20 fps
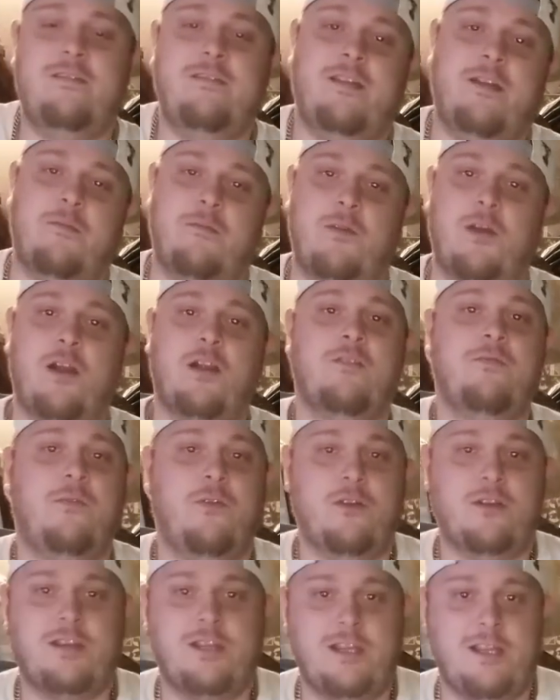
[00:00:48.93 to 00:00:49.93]
They're marked
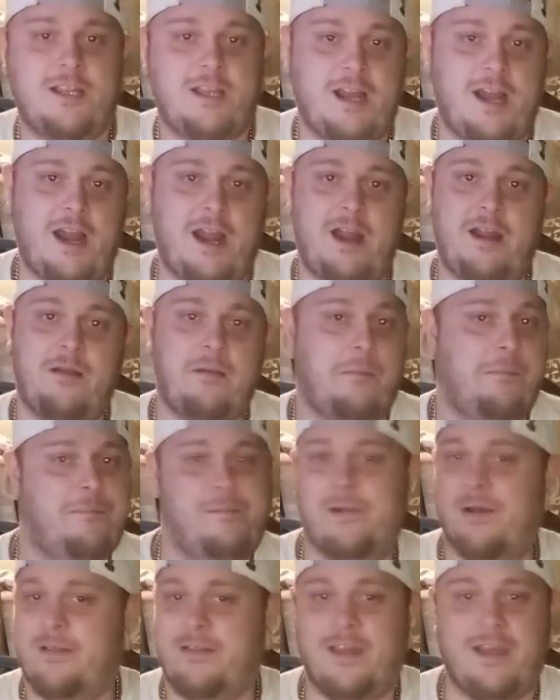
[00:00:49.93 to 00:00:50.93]
fourteen karat,
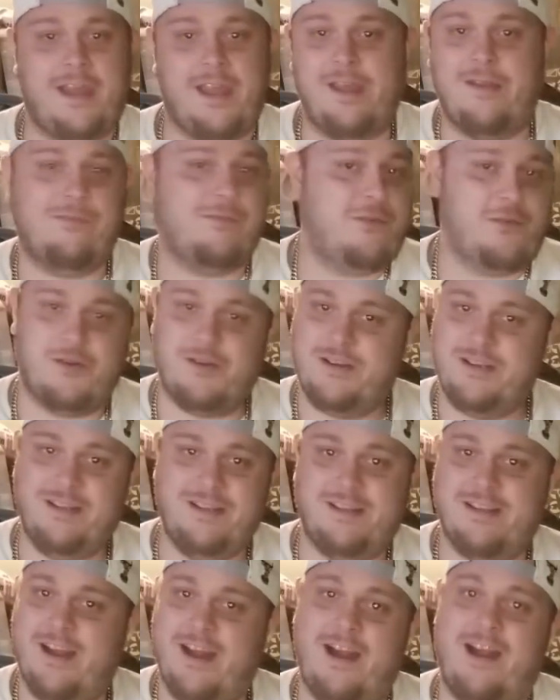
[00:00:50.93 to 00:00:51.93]
but they ain't
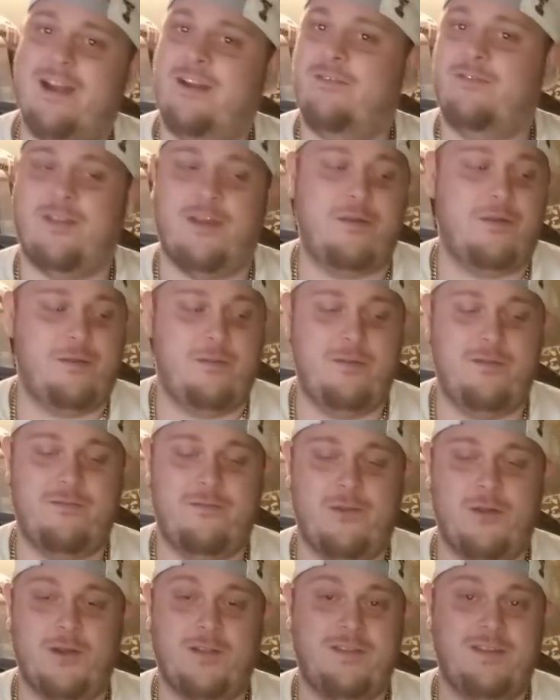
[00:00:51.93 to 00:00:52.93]
fourteen karat. If they would have been
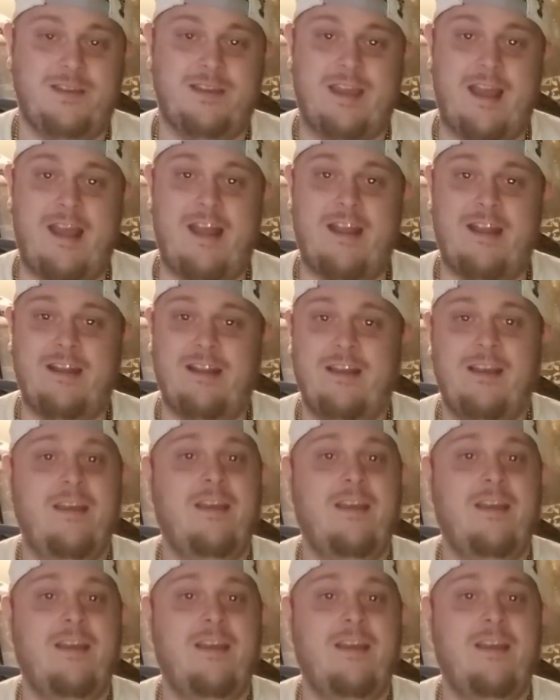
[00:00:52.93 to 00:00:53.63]
fourteen karat,